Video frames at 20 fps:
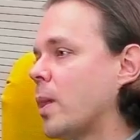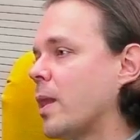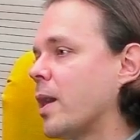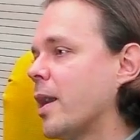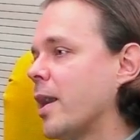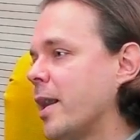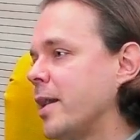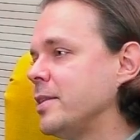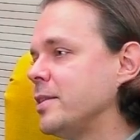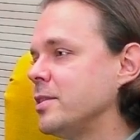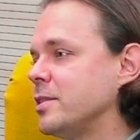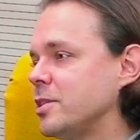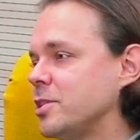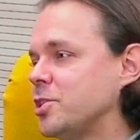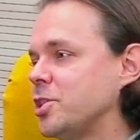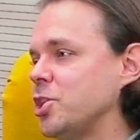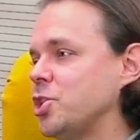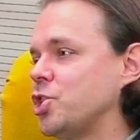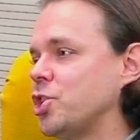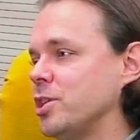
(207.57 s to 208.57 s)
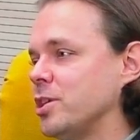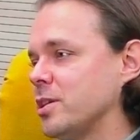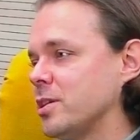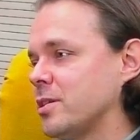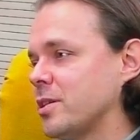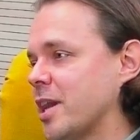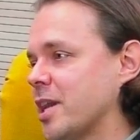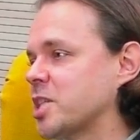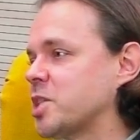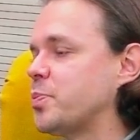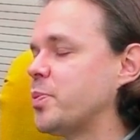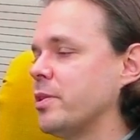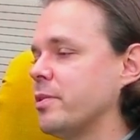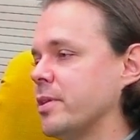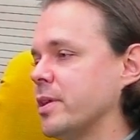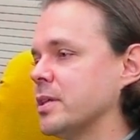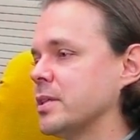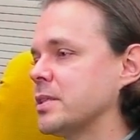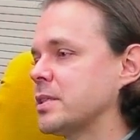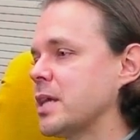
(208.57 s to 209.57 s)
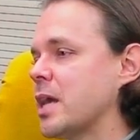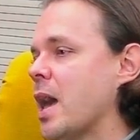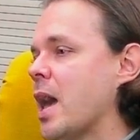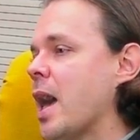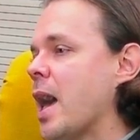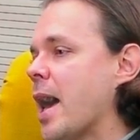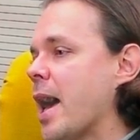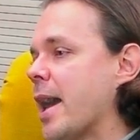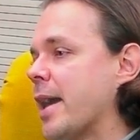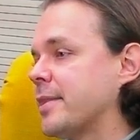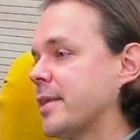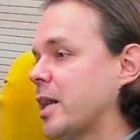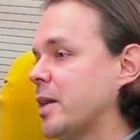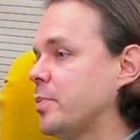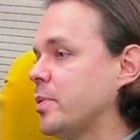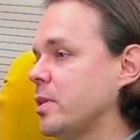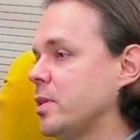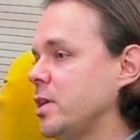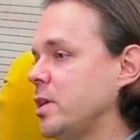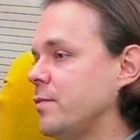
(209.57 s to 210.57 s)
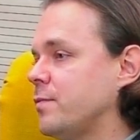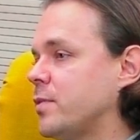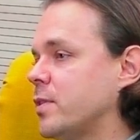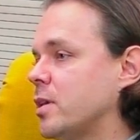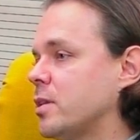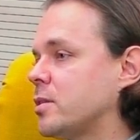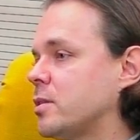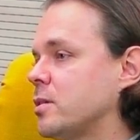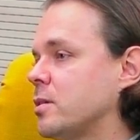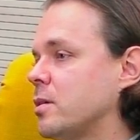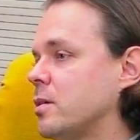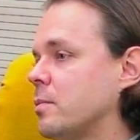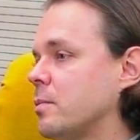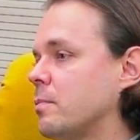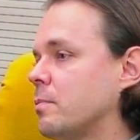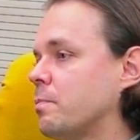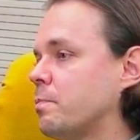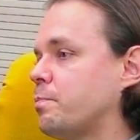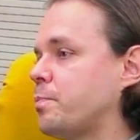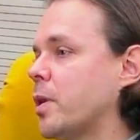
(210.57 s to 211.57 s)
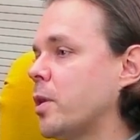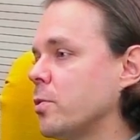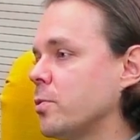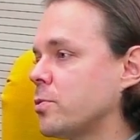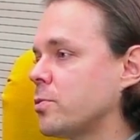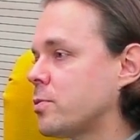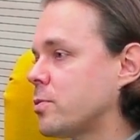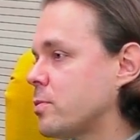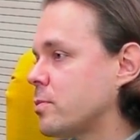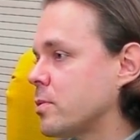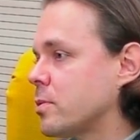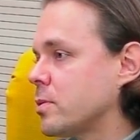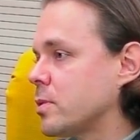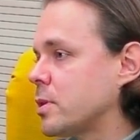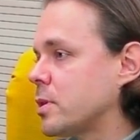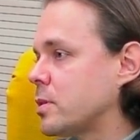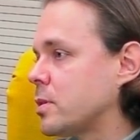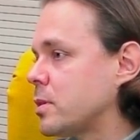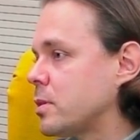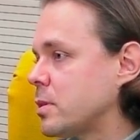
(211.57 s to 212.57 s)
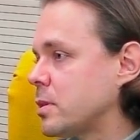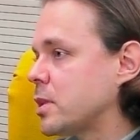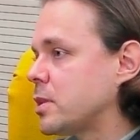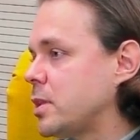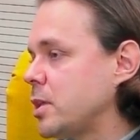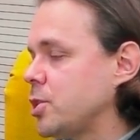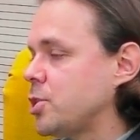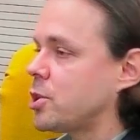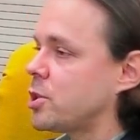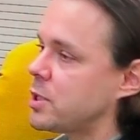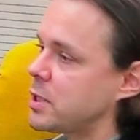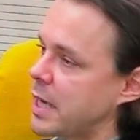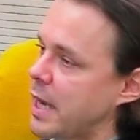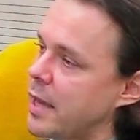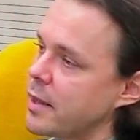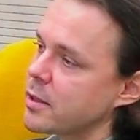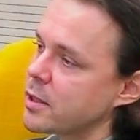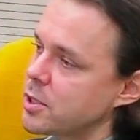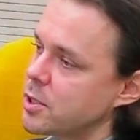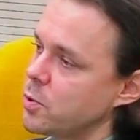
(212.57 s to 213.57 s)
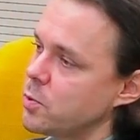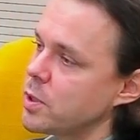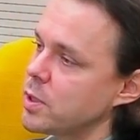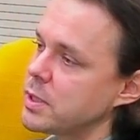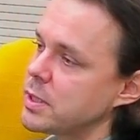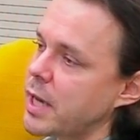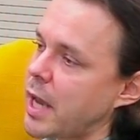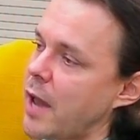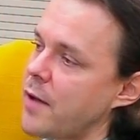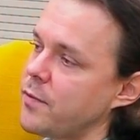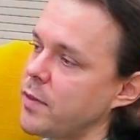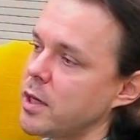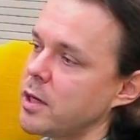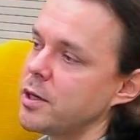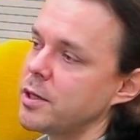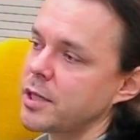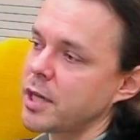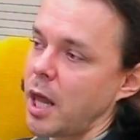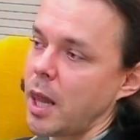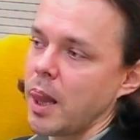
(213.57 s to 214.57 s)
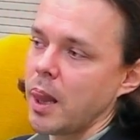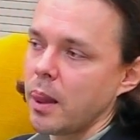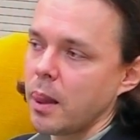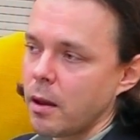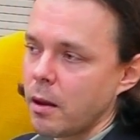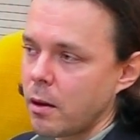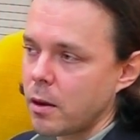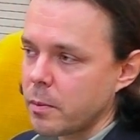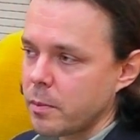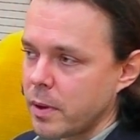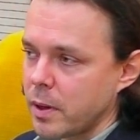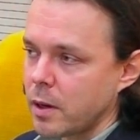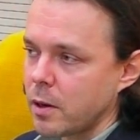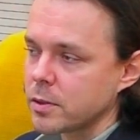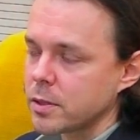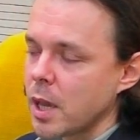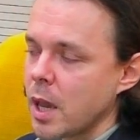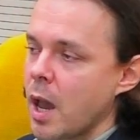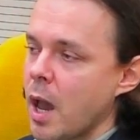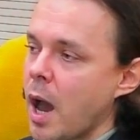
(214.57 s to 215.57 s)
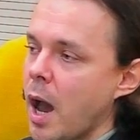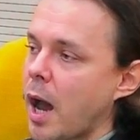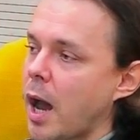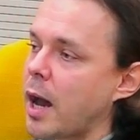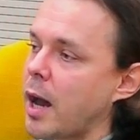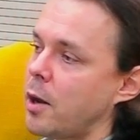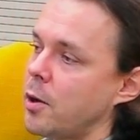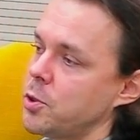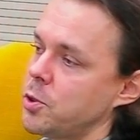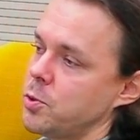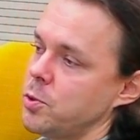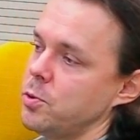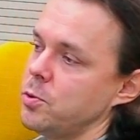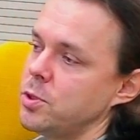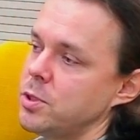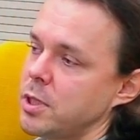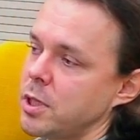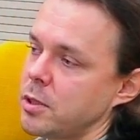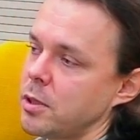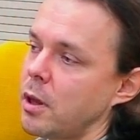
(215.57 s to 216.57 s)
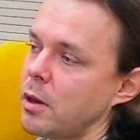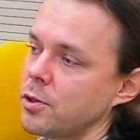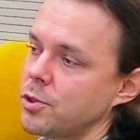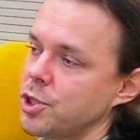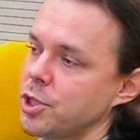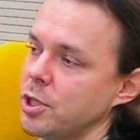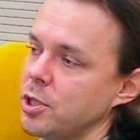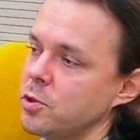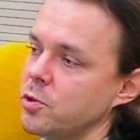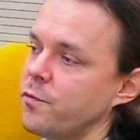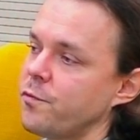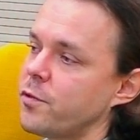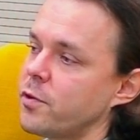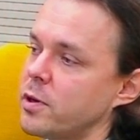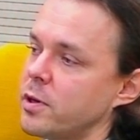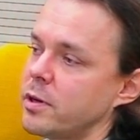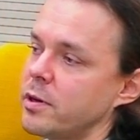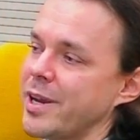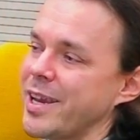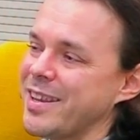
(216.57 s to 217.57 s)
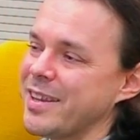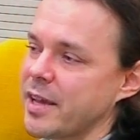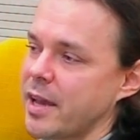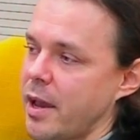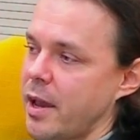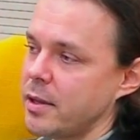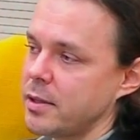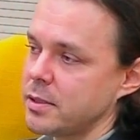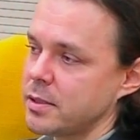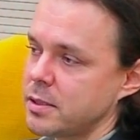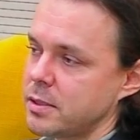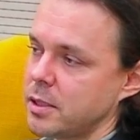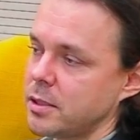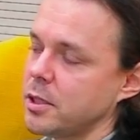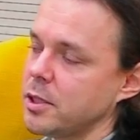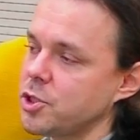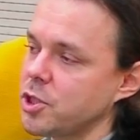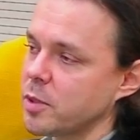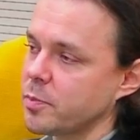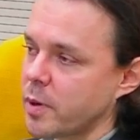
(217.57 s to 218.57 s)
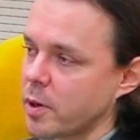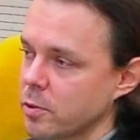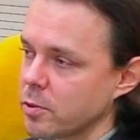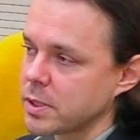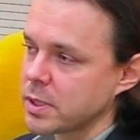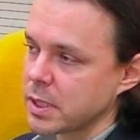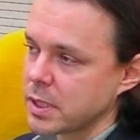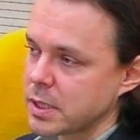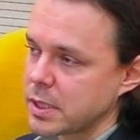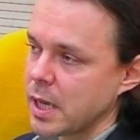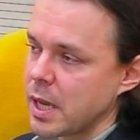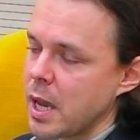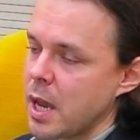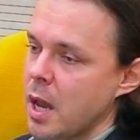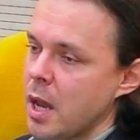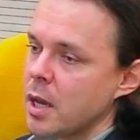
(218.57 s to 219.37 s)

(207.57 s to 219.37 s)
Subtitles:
online teaching experience. And I believe that both the teachers and the students have learned a lot about how to use technology to further enhance the teaching process.